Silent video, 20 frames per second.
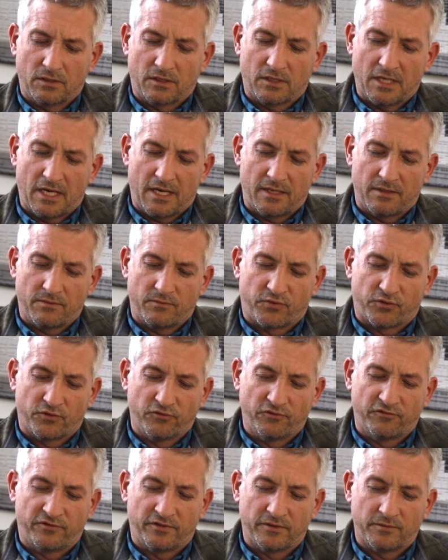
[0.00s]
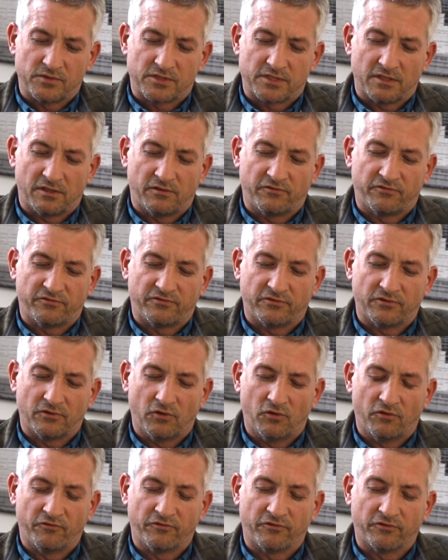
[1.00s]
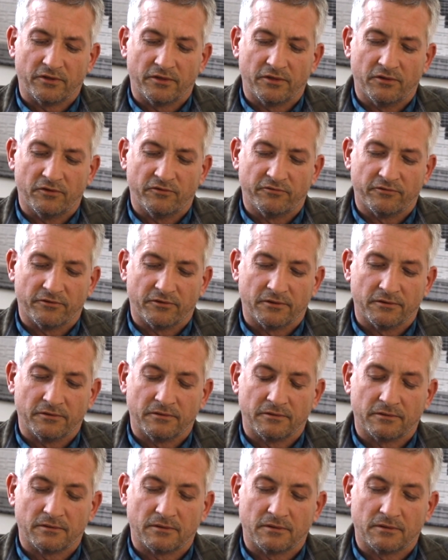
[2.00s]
God proved Himself over and over,